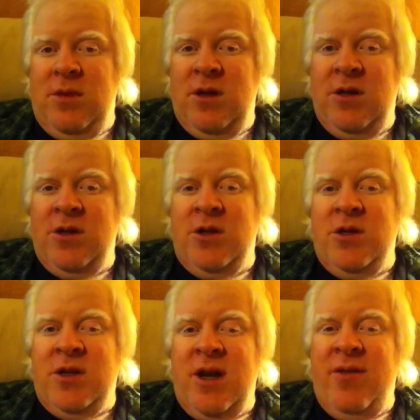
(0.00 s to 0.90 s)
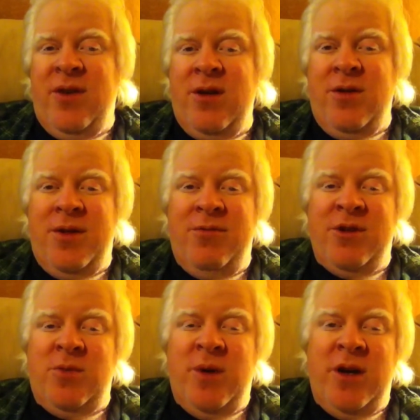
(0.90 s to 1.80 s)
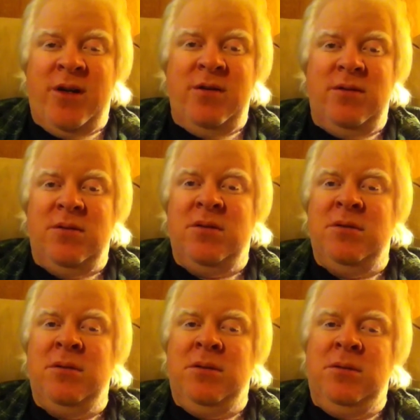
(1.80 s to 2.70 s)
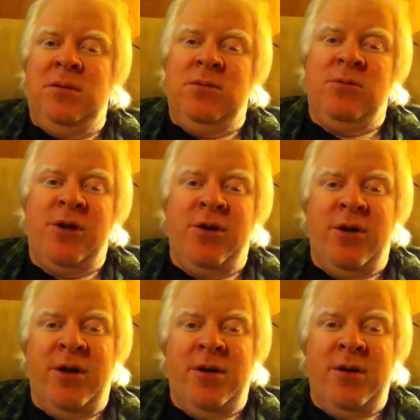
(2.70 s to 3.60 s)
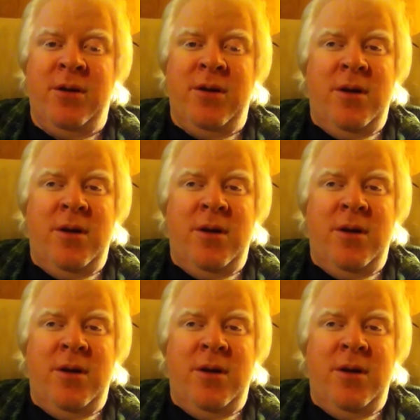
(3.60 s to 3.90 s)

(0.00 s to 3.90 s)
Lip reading: It is good to have a healthy respect when you're hunting,